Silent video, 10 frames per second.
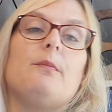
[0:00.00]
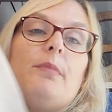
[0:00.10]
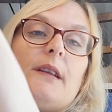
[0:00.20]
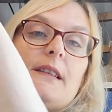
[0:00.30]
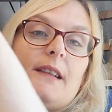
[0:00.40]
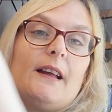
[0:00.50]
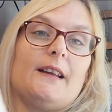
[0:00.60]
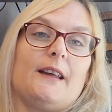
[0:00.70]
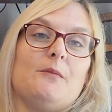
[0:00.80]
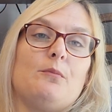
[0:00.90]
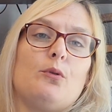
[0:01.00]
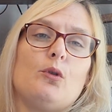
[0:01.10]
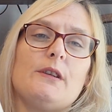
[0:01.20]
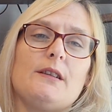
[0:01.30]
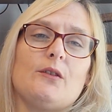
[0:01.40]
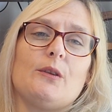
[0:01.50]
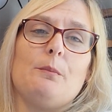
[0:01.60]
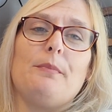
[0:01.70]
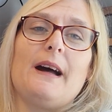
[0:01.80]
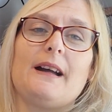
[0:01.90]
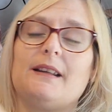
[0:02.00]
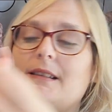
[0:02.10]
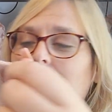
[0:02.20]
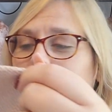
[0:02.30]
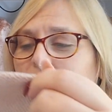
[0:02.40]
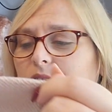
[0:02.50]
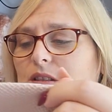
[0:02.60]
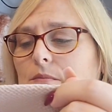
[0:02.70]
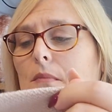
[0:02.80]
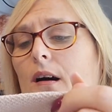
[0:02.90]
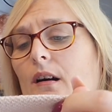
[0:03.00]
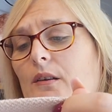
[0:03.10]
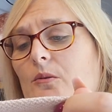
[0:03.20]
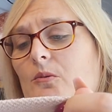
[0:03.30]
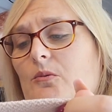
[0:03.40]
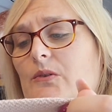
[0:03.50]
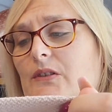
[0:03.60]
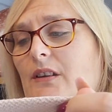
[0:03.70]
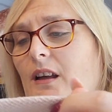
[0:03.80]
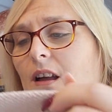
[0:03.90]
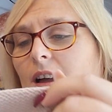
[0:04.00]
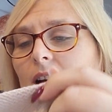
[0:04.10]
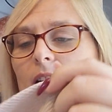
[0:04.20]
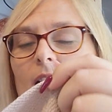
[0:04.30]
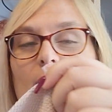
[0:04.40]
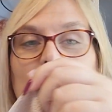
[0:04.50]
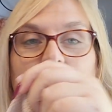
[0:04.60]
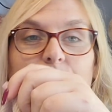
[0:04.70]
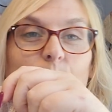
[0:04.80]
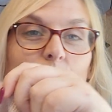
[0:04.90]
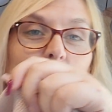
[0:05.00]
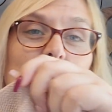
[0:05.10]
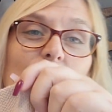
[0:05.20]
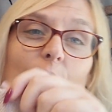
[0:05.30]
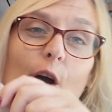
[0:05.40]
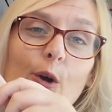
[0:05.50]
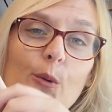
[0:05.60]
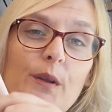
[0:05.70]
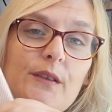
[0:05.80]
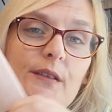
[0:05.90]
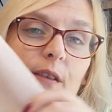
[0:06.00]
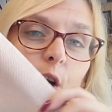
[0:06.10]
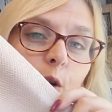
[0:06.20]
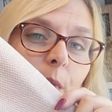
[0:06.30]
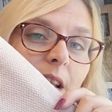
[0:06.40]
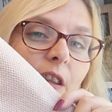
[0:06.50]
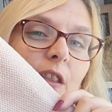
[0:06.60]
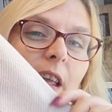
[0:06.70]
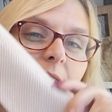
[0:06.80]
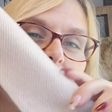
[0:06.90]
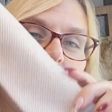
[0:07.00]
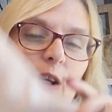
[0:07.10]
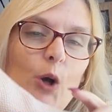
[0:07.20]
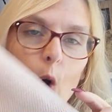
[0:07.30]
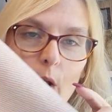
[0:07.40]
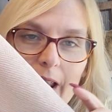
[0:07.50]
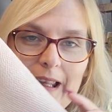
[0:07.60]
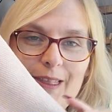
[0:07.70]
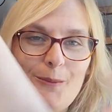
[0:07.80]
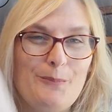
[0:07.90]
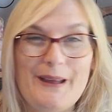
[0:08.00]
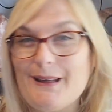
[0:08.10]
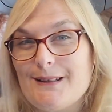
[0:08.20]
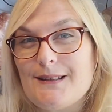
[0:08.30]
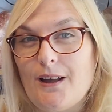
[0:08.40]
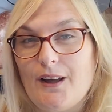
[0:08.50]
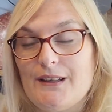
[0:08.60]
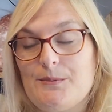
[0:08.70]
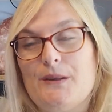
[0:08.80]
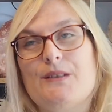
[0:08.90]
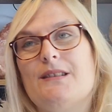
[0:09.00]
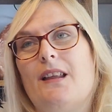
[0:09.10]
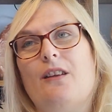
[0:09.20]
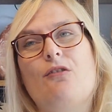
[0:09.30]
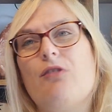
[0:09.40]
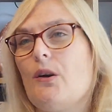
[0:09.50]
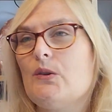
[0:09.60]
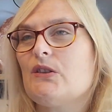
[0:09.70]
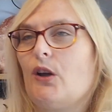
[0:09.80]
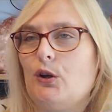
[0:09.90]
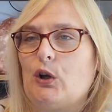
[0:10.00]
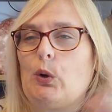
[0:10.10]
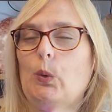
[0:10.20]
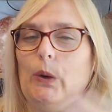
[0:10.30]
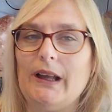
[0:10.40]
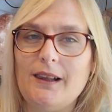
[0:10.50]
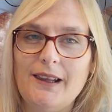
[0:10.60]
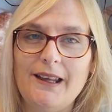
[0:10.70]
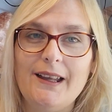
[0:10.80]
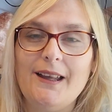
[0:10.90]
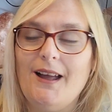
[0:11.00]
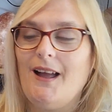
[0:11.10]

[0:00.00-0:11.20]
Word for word: but it's like embroidered on the back and it says smiles, and I just thought it would go with so many things. I got it in the bigger size because they grow so quickly,